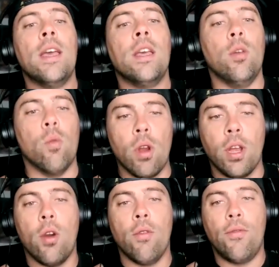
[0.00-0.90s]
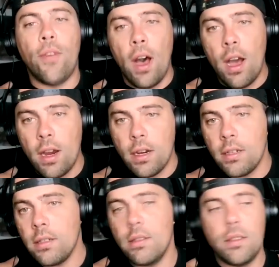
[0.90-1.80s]
You want to go
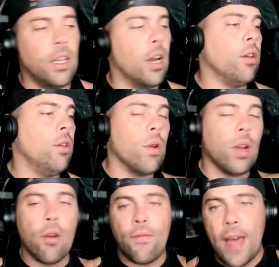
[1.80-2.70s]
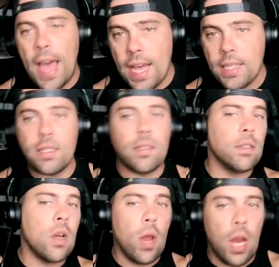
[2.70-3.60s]
far, you want to go fast,
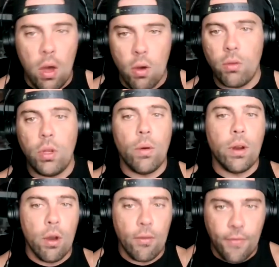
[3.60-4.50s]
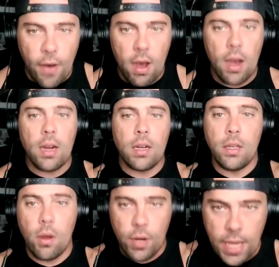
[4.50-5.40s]
go alone. You want to go far,
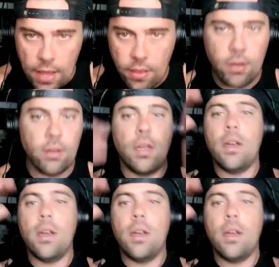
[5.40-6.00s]
go together.